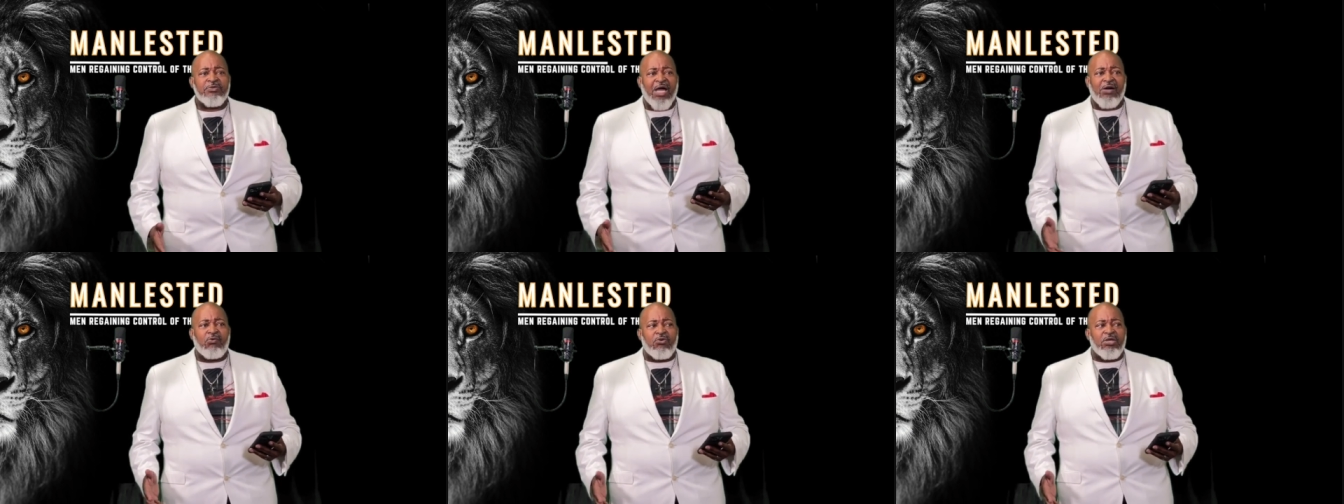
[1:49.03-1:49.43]

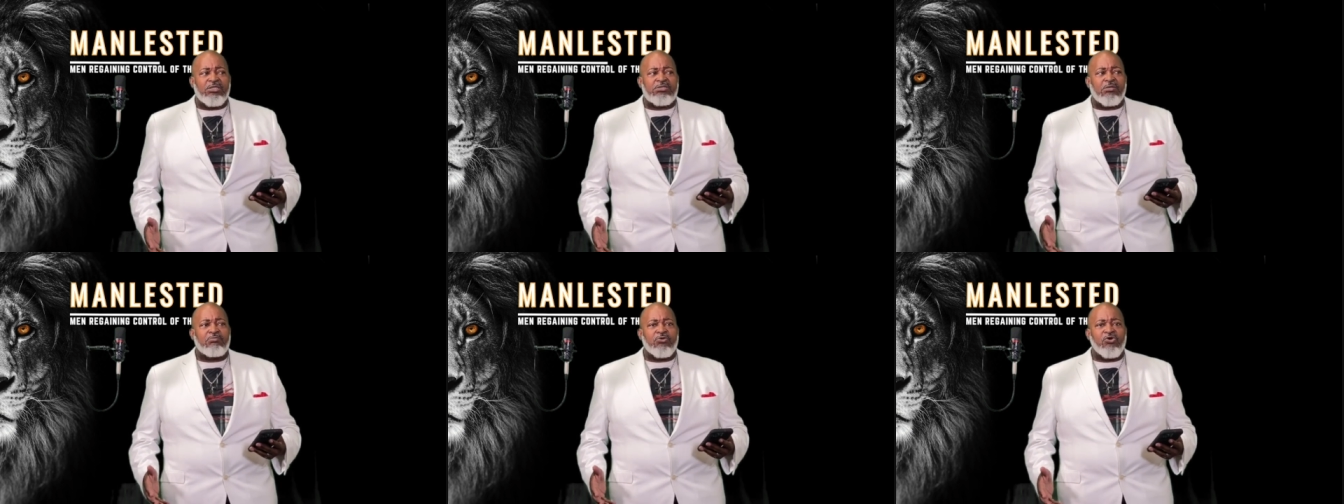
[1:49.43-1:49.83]
I wanted
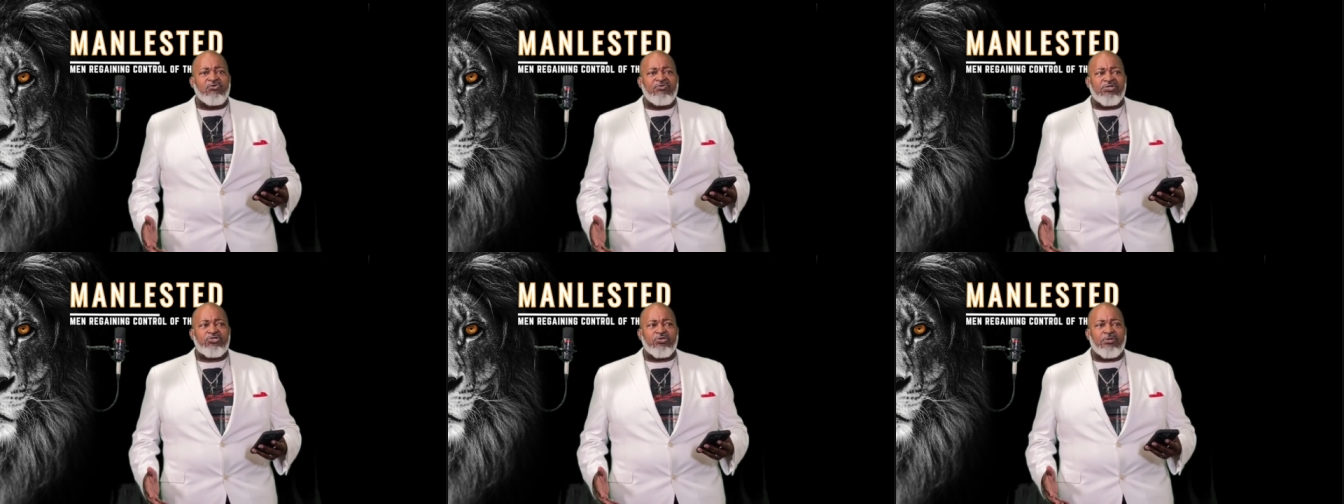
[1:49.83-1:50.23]
to
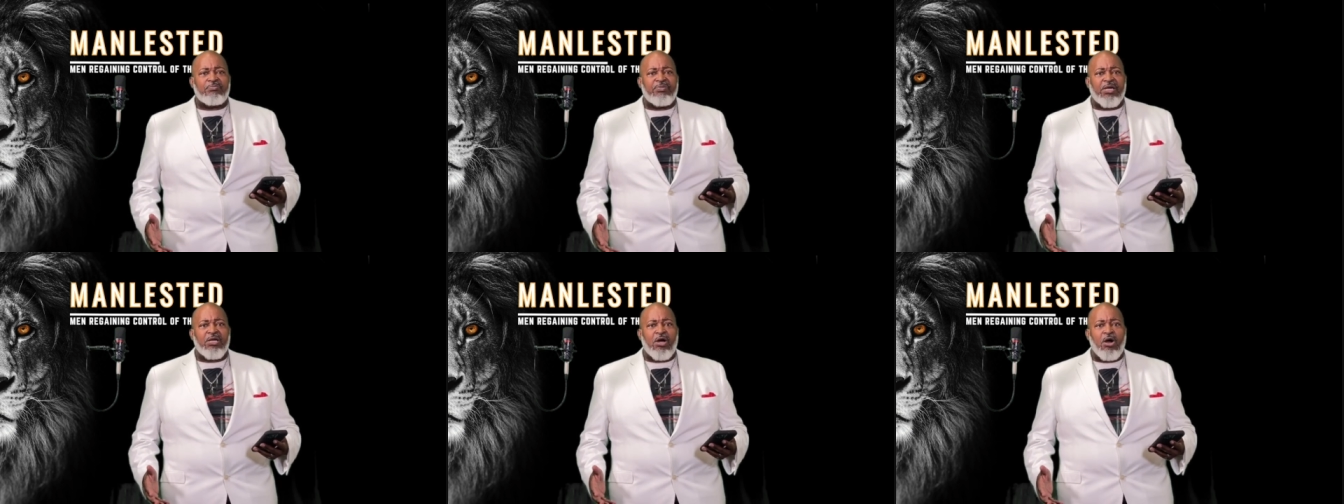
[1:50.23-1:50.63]
move into a
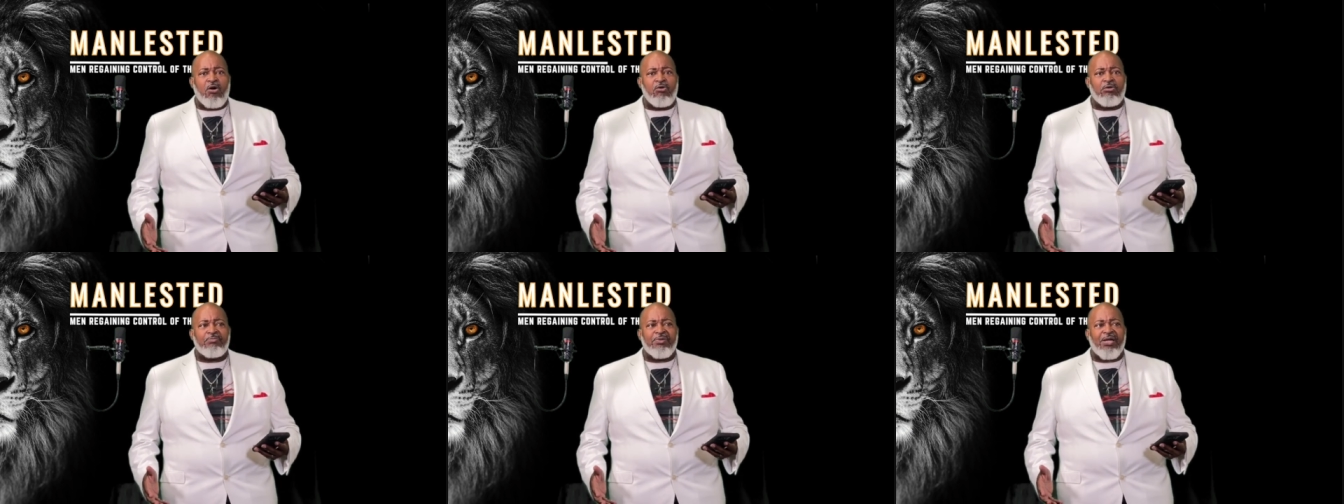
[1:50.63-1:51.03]
better
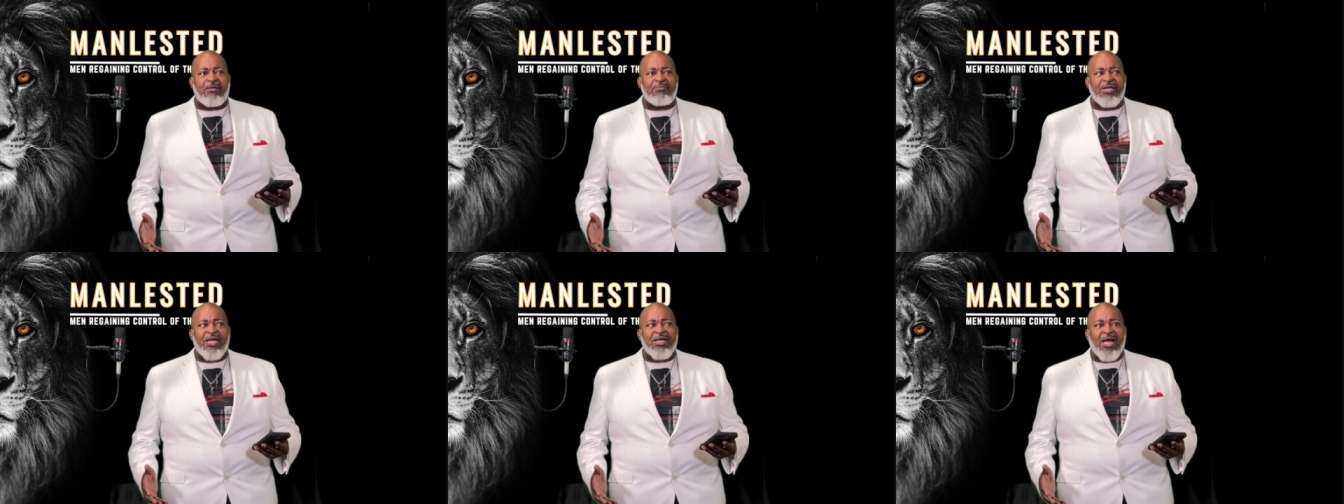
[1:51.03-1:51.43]
home, but
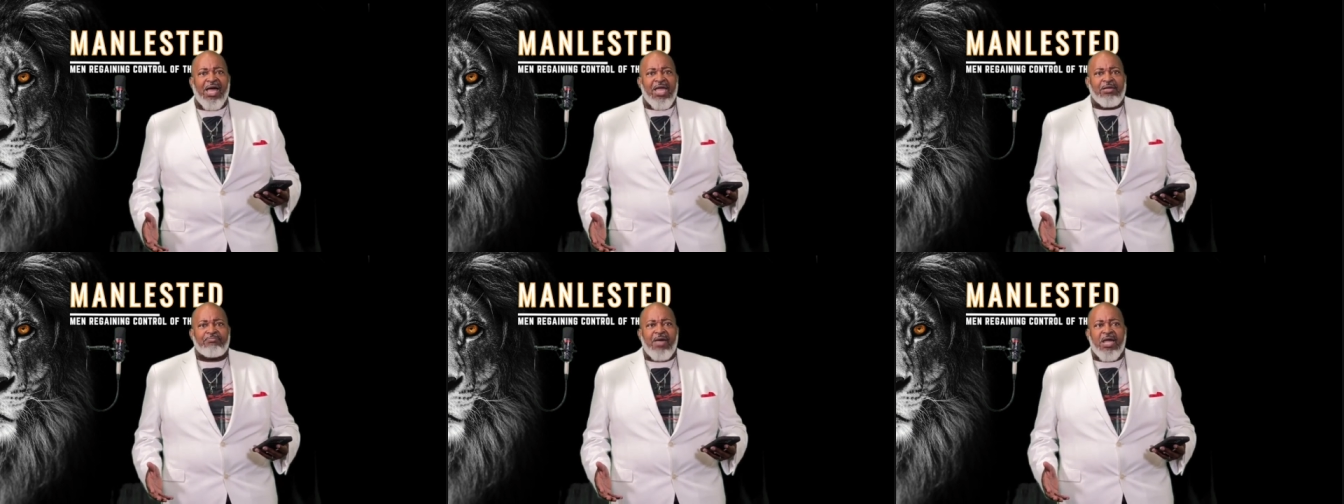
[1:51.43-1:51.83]
I'm like
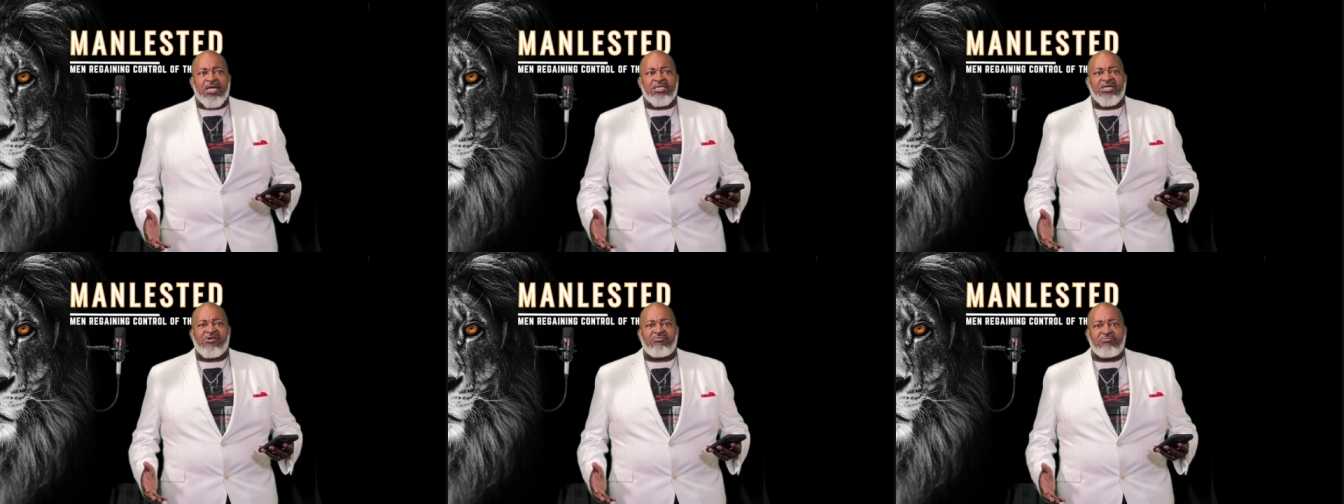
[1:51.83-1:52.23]
I ain't making
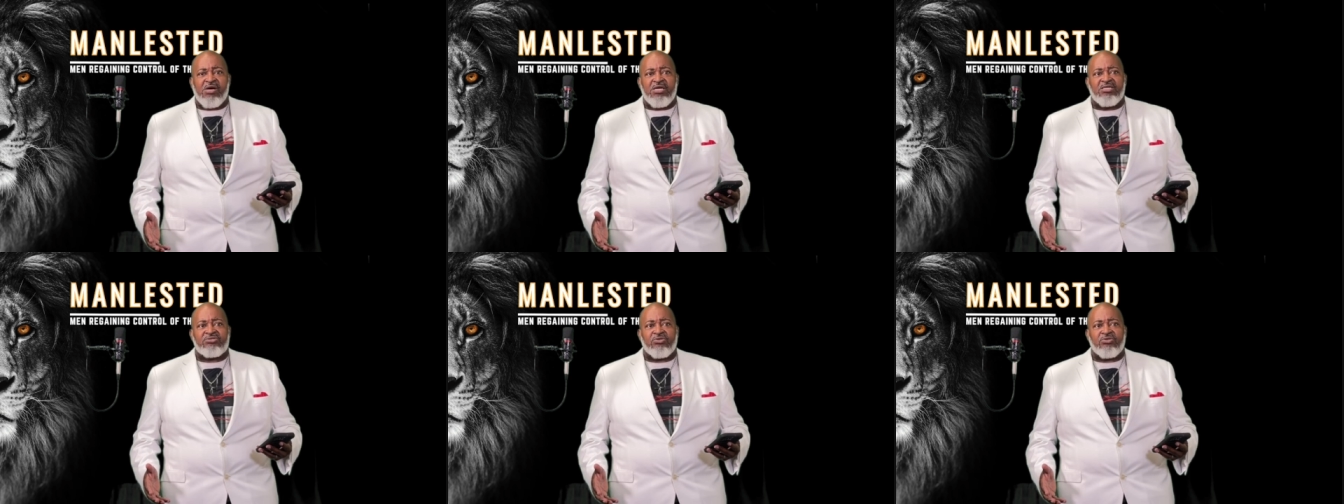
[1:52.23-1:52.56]
enough money.